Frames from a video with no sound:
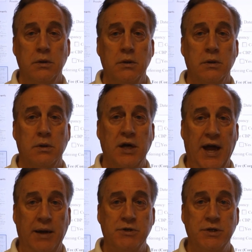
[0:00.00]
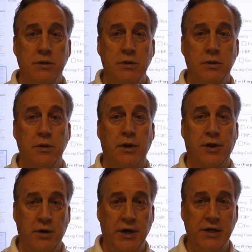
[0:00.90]
times
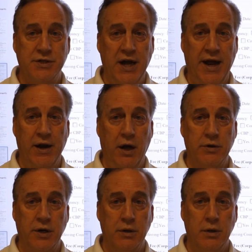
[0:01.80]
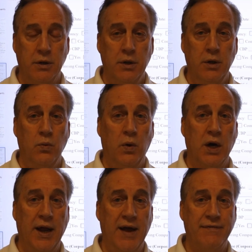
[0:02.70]
30 is 900.
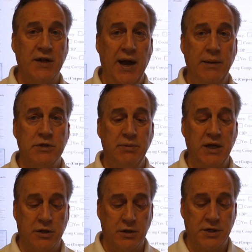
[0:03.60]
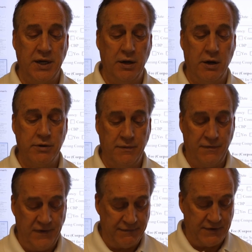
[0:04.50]
1.5 times would be
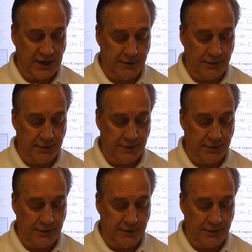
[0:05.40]
1,350.